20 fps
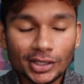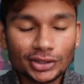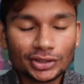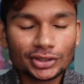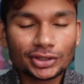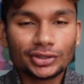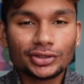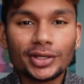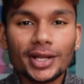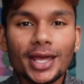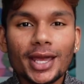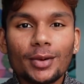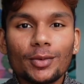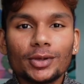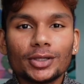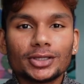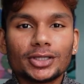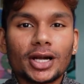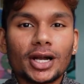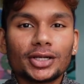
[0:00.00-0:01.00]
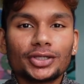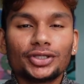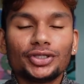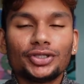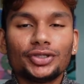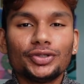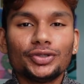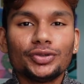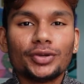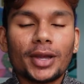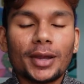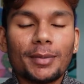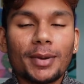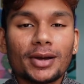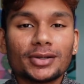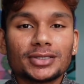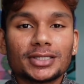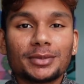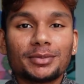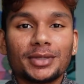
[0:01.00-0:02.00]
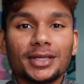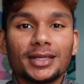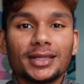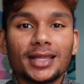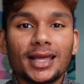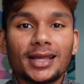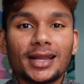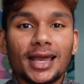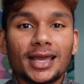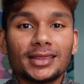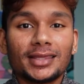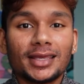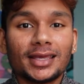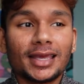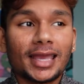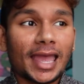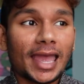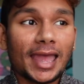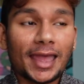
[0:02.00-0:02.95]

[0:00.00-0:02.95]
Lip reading: So today I want to talk to you about something that I think